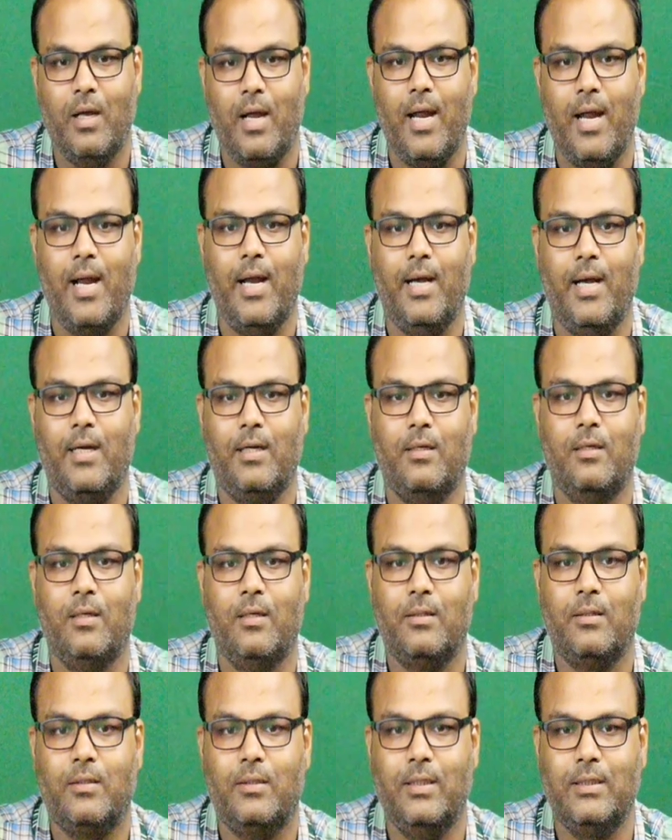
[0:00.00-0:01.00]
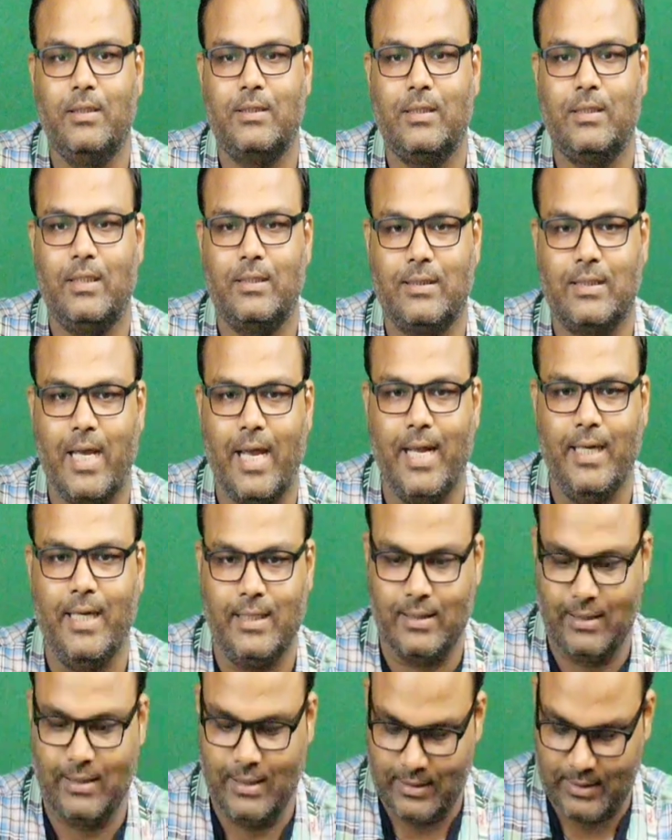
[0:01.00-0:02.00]
And this
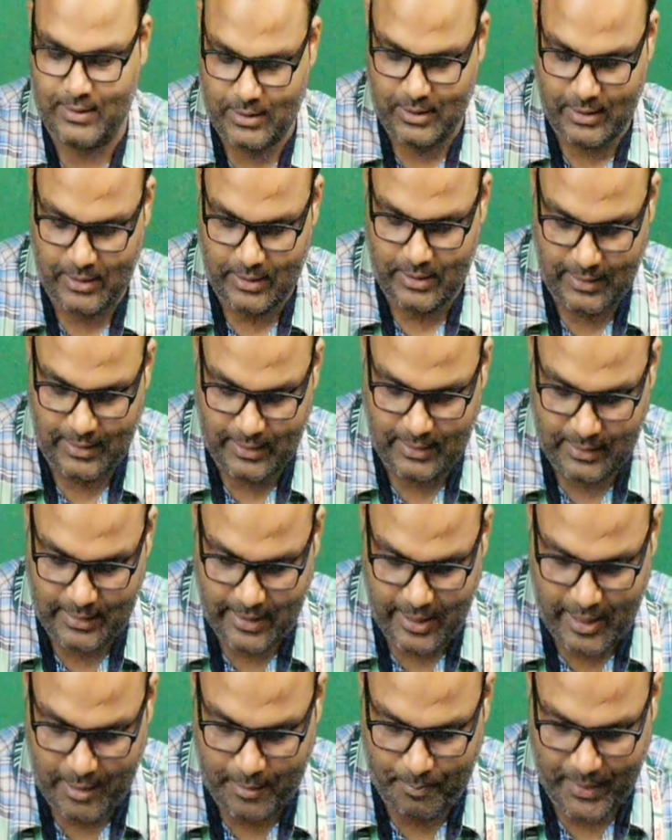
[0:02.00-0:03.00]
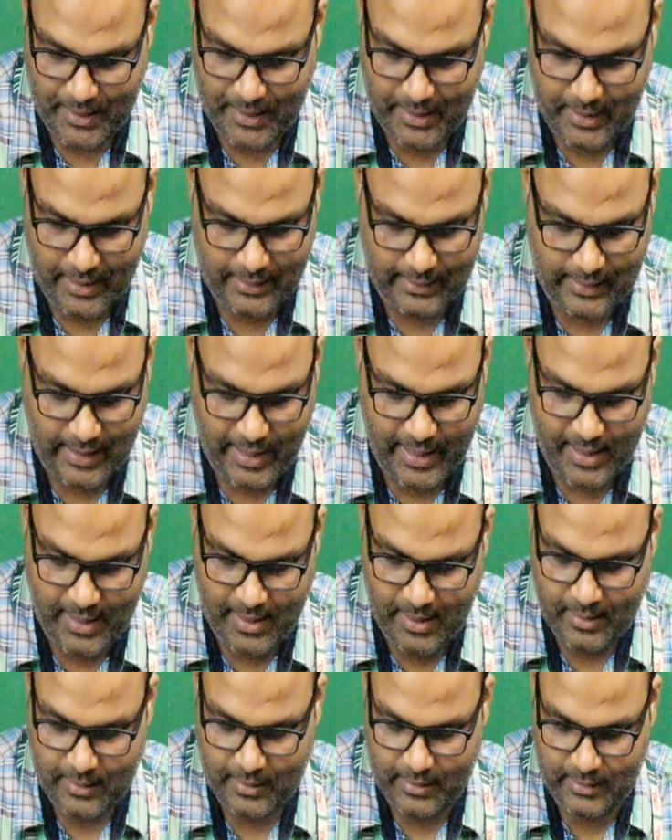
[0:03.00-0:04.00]
site, this is a NPTEL site,
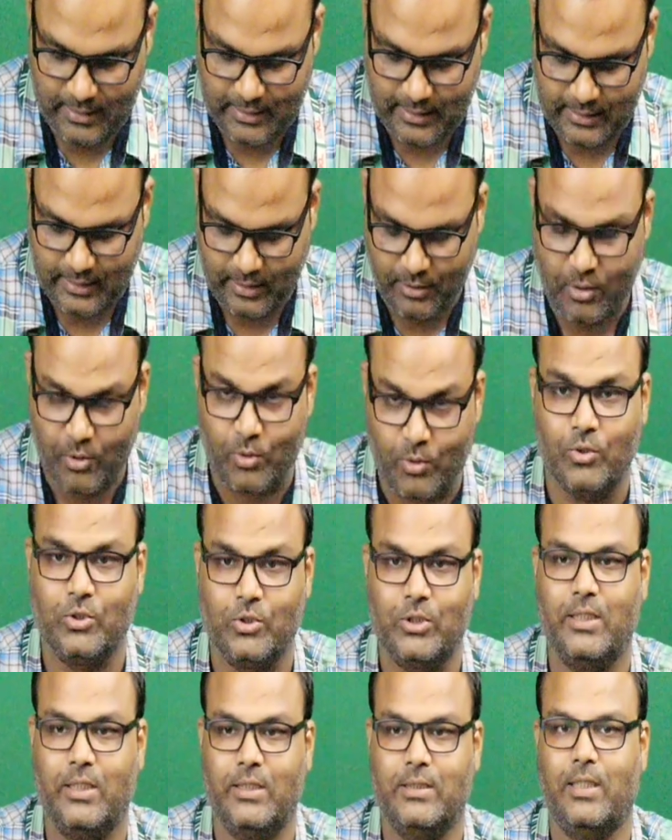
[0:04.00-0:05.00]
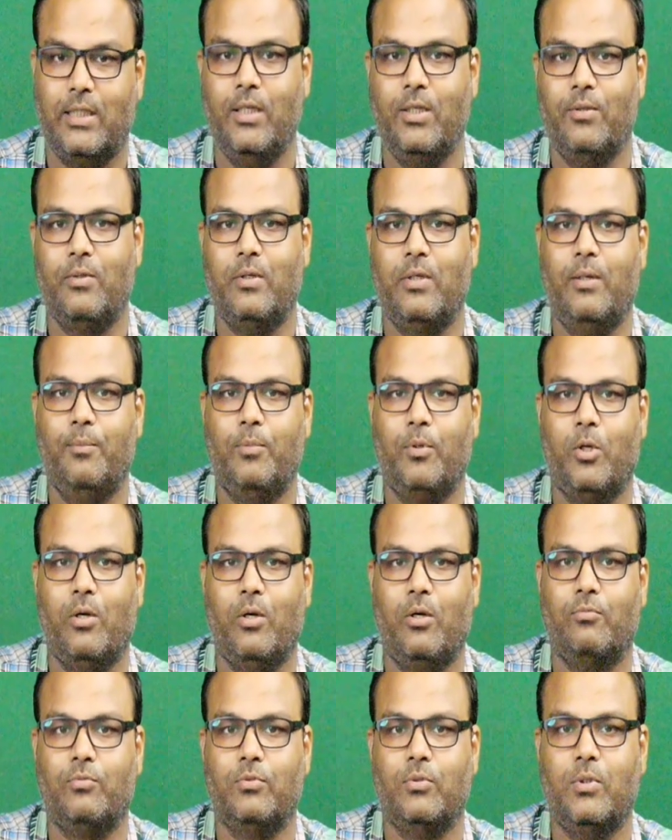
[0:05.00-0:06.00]
this is our Coursera site we will
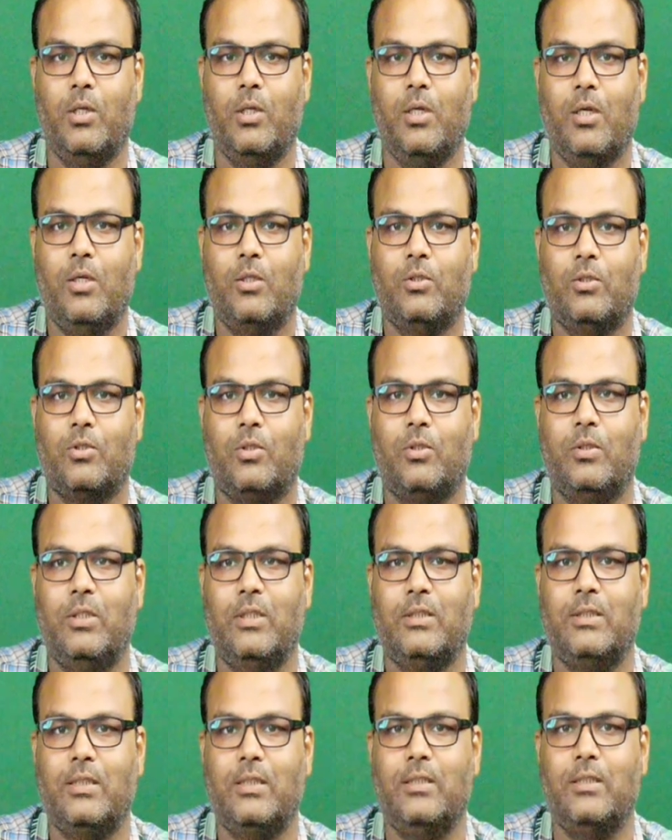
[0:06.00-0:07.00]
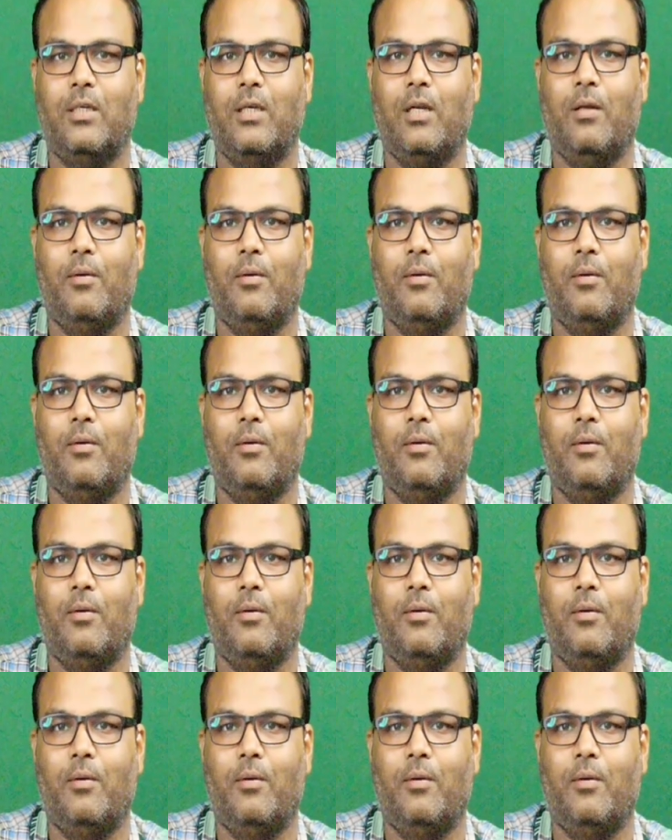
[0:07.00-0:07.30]
follow. So this is all